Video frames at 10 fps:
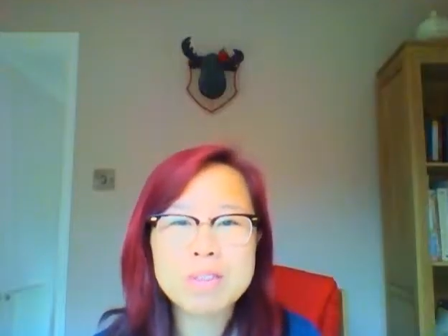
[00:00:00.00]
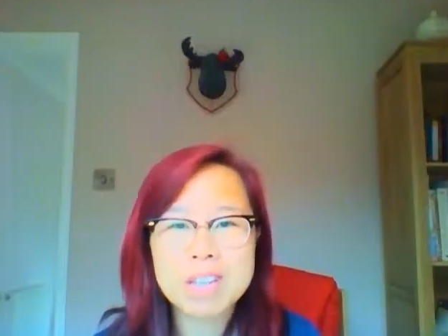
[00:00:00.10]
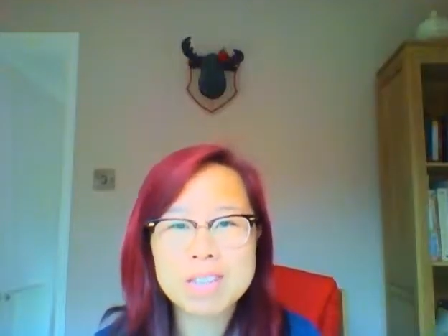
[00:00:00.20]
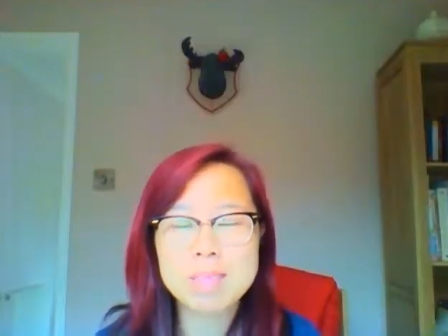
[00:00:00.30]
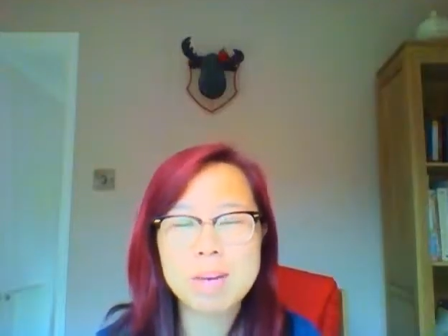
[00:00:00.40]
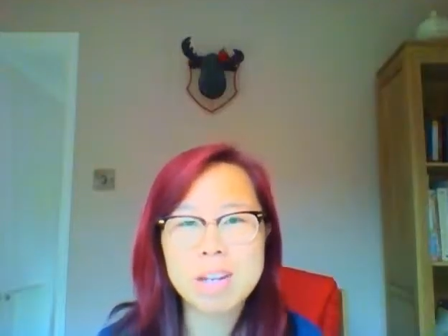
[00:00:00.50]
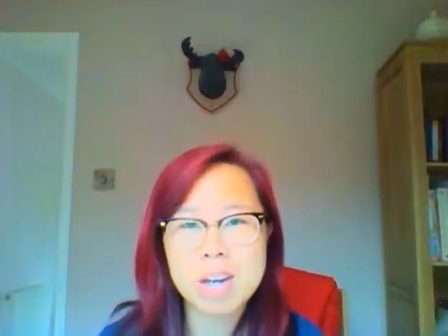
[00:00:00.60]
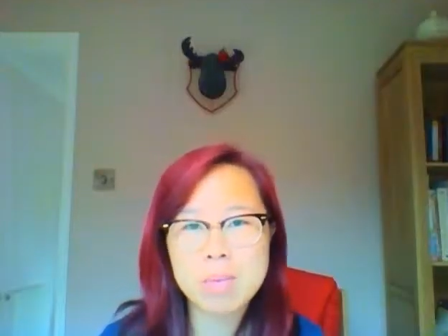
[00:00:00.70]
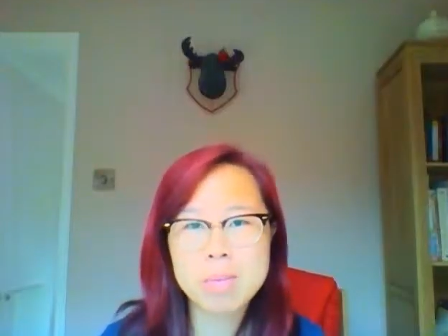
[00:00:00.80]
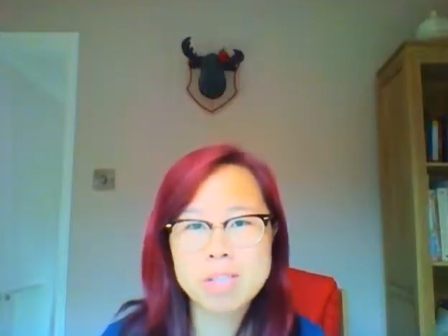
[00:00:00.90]
Chan's Minor
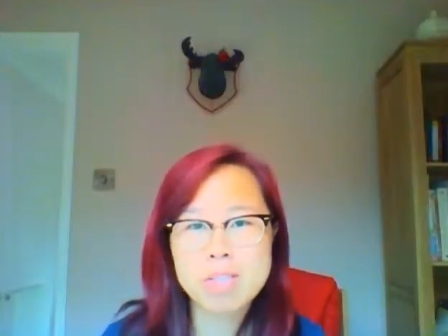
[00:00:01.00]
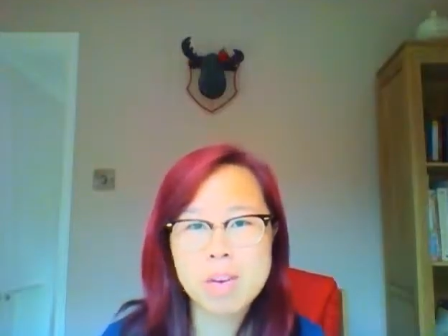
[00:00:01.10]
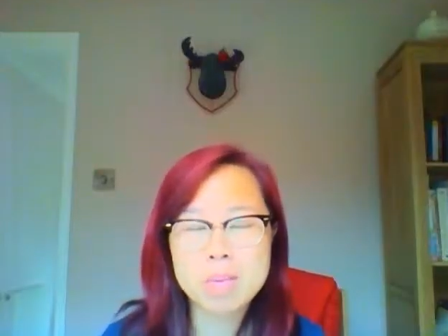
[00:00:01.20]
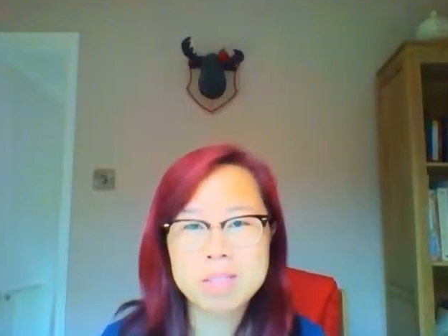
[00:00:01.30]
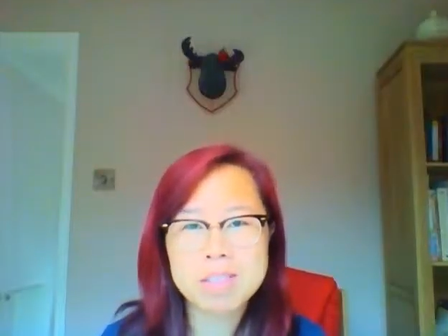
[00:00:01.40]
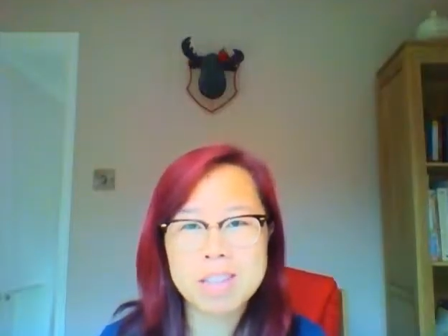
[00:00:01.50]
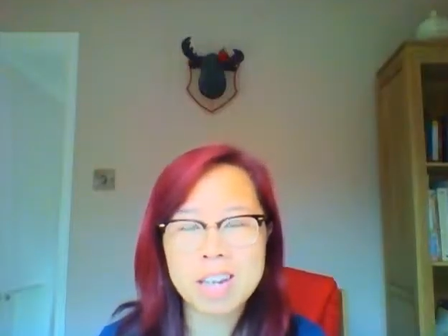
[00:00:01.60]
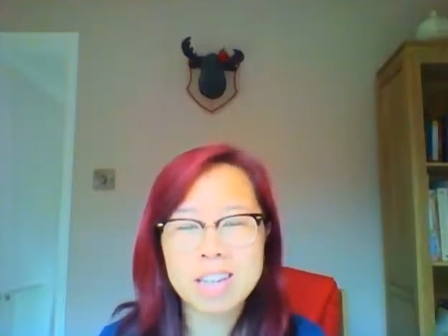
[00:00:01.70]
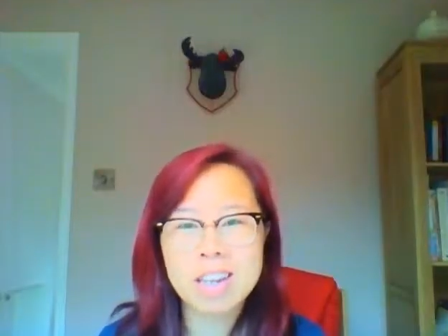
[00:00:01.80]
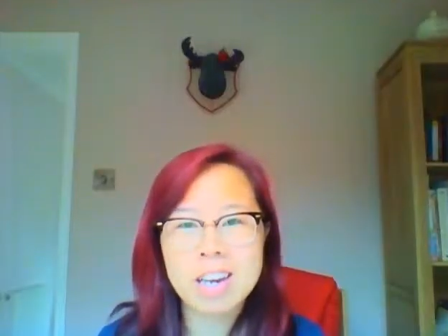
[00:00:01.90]
Ailments Forum
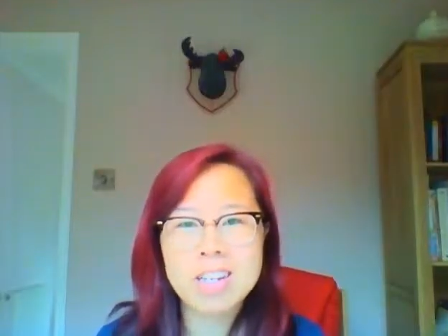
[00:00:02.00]
today.